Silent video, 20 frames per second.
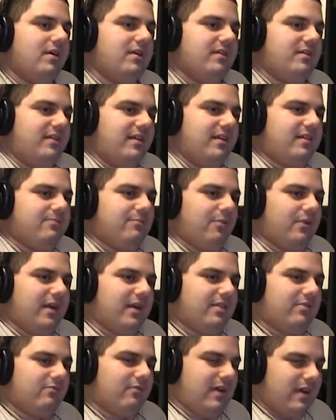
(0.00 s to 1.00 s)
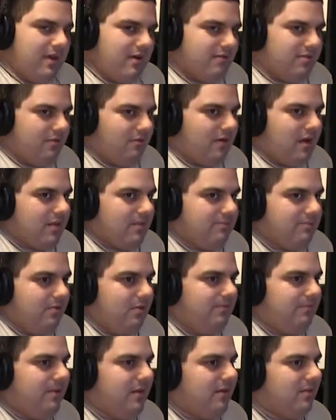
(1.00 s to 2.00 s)
She played three years at West
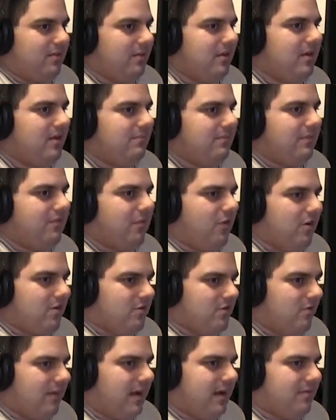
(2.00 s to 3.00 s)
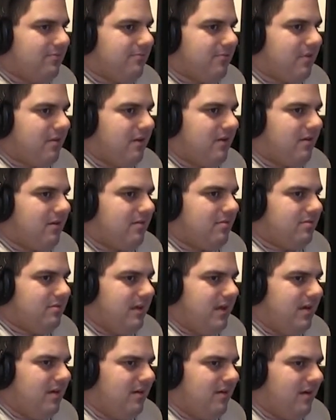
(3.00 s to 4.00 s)
Bloomfield before transferring her
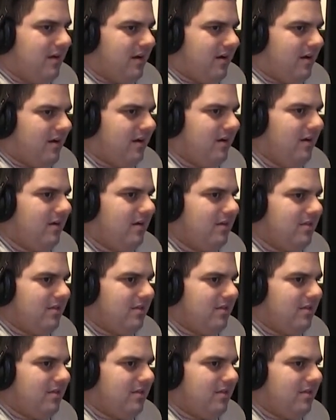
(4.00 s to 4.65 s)
senior year